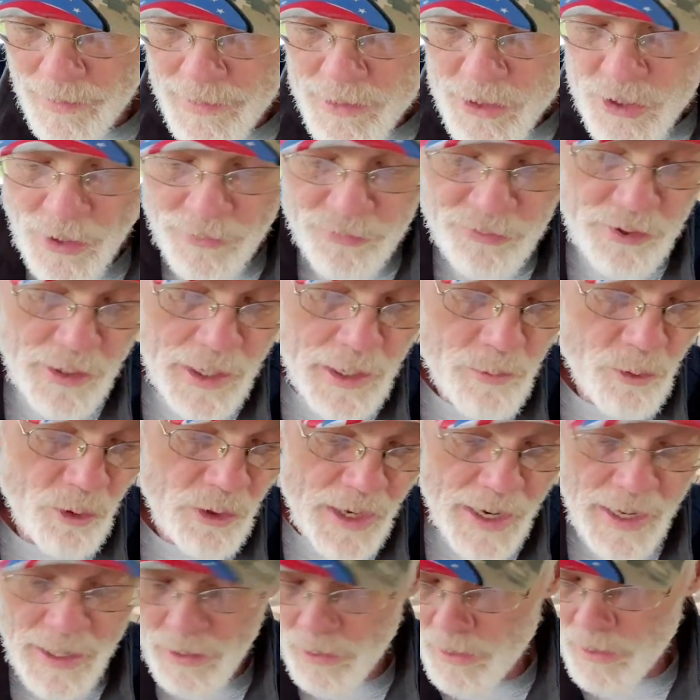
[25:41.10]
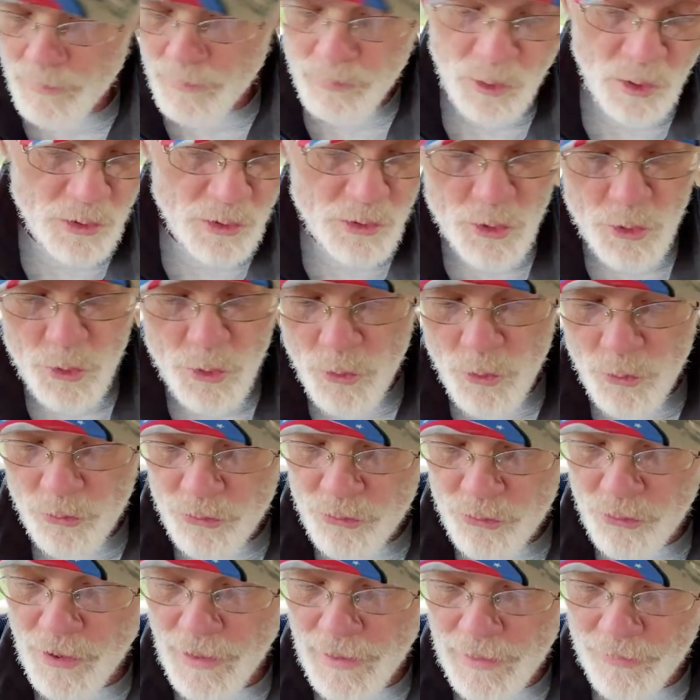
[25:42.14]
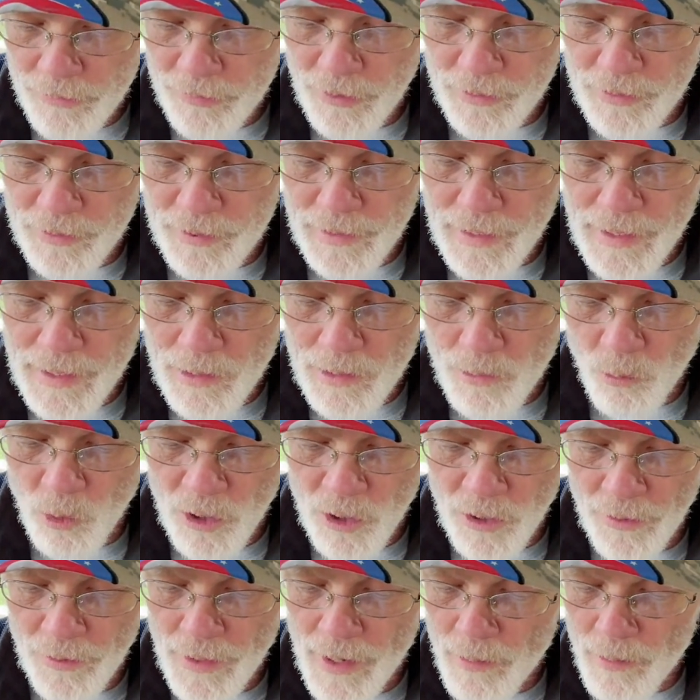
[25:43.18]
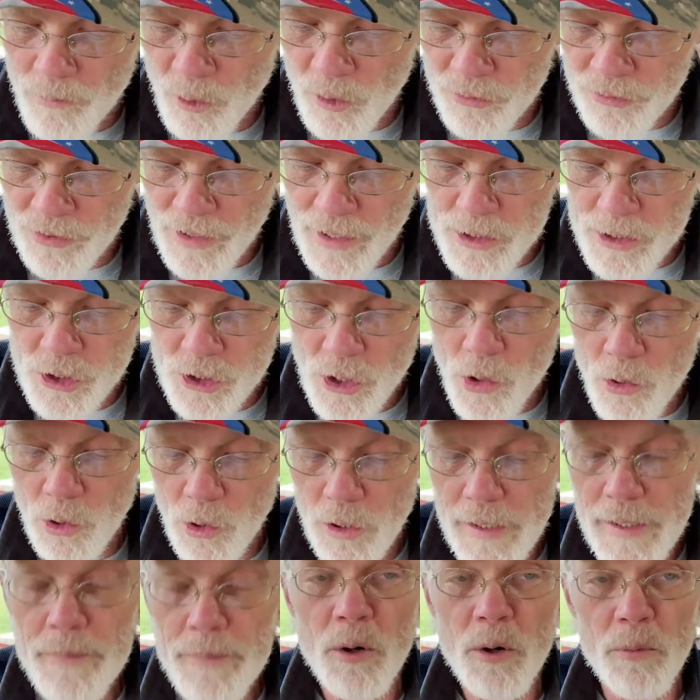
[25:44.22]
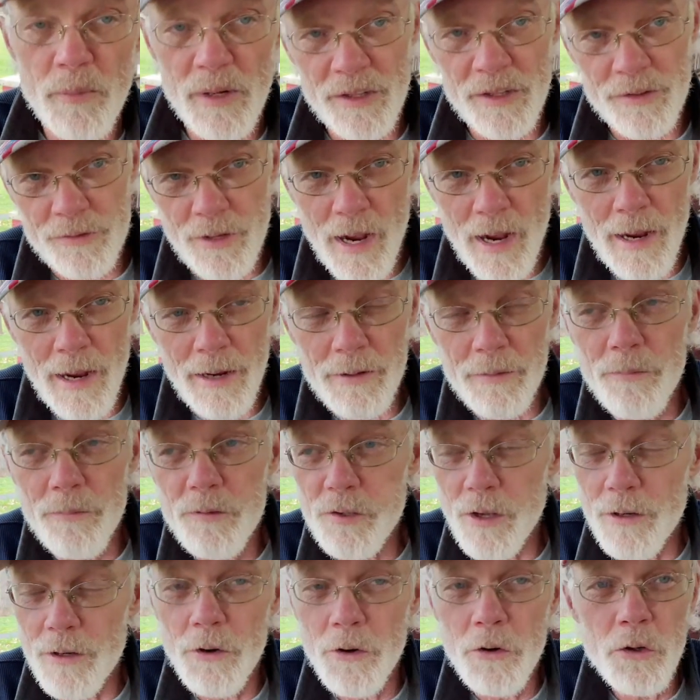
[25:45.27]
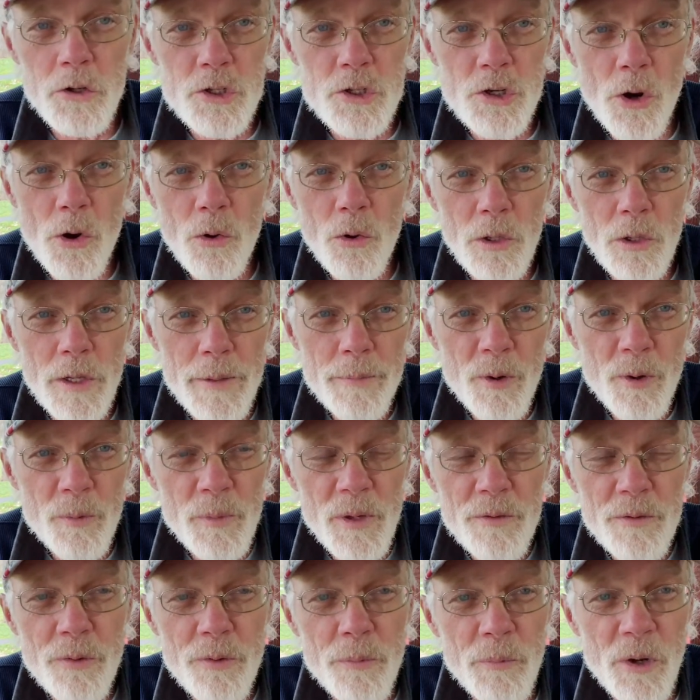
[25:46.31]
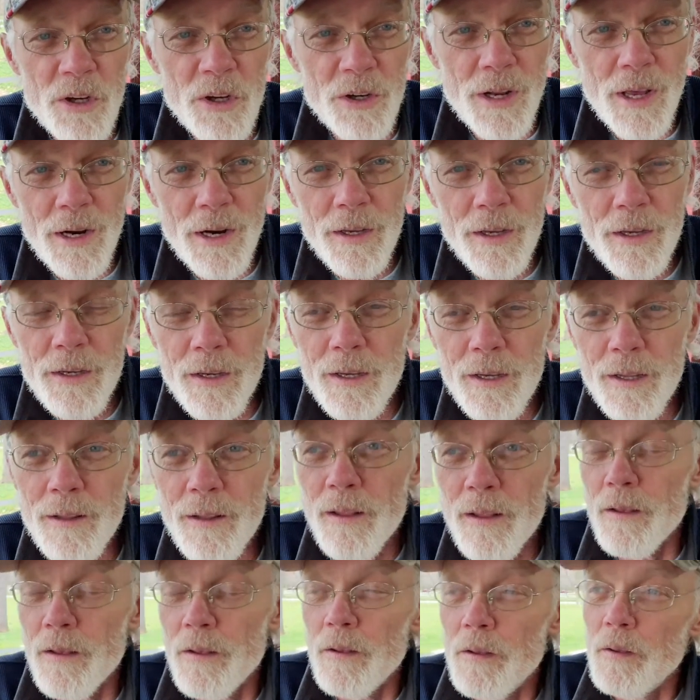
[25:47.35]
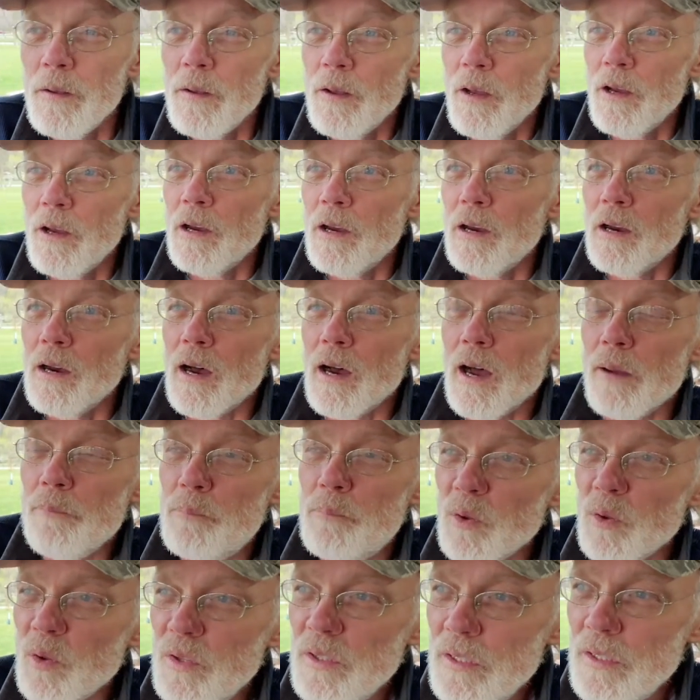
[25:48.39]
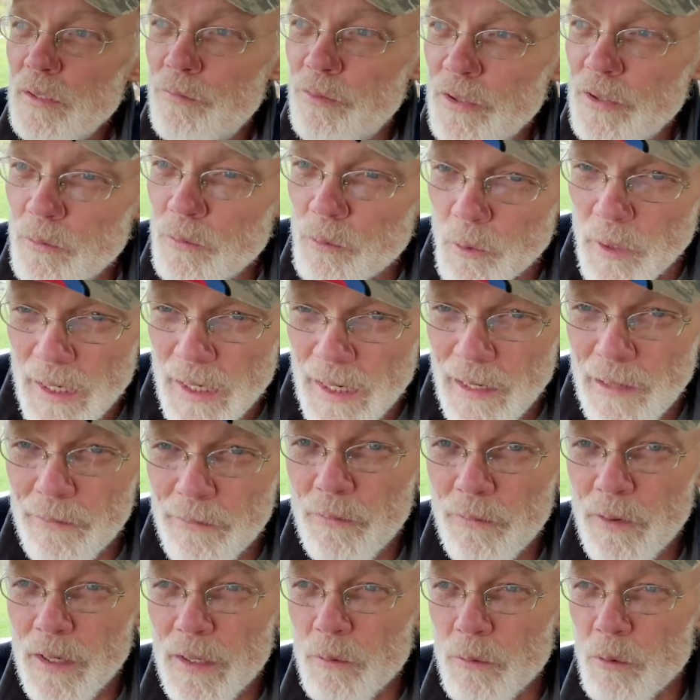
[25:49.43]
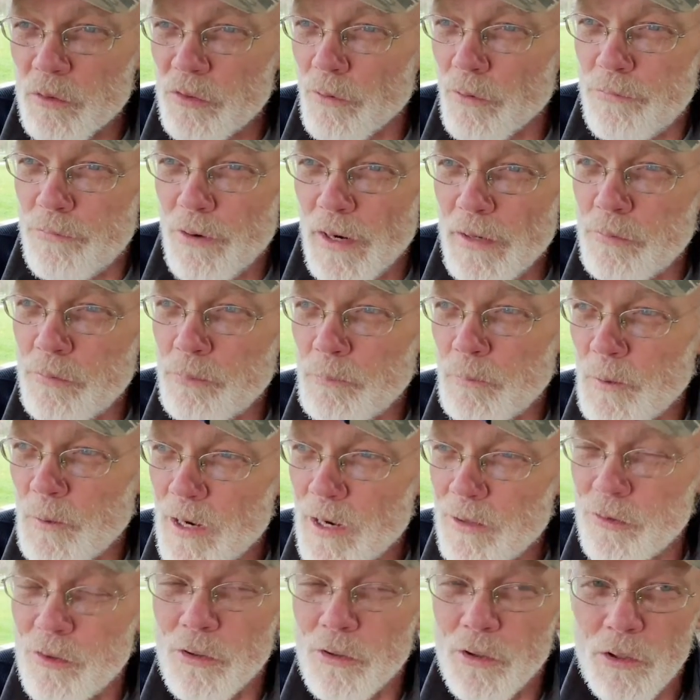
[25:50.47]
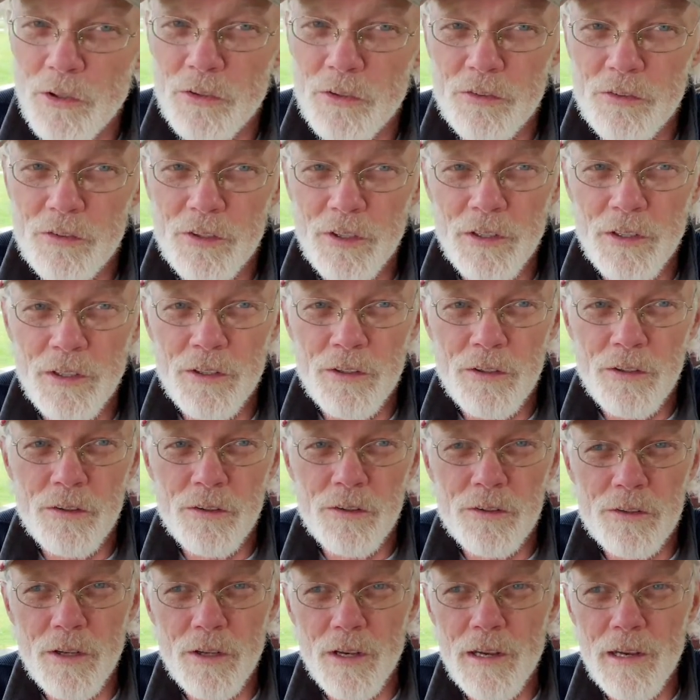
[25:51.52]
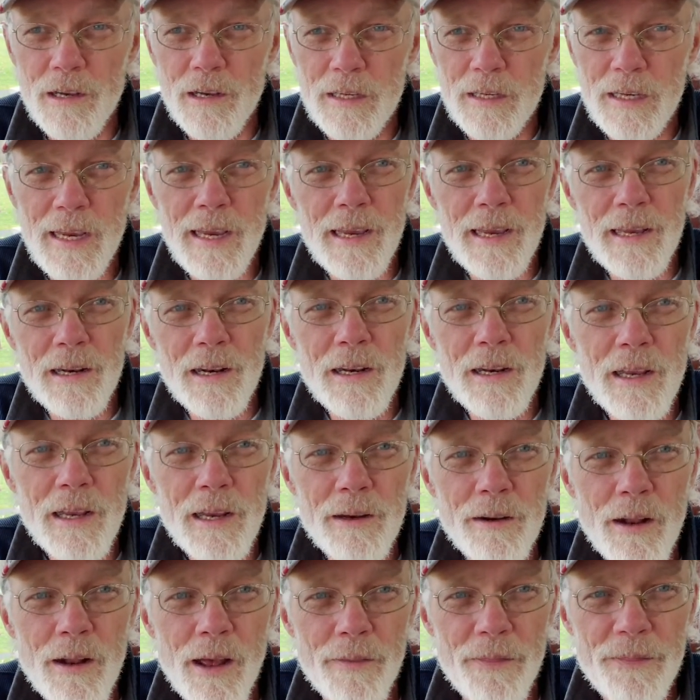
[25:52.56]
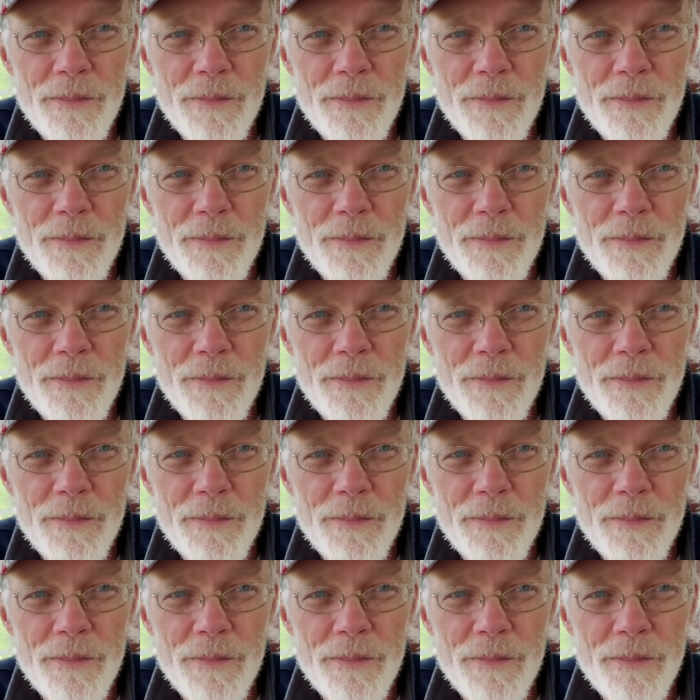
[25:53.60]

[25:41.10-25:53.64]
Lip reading: Jeff Sable, they had a couple of news things at the end. One of them was that Joe Lieberman died. Senator Joe Lieberman from Connecticut. I believe he was a vice president candidate, I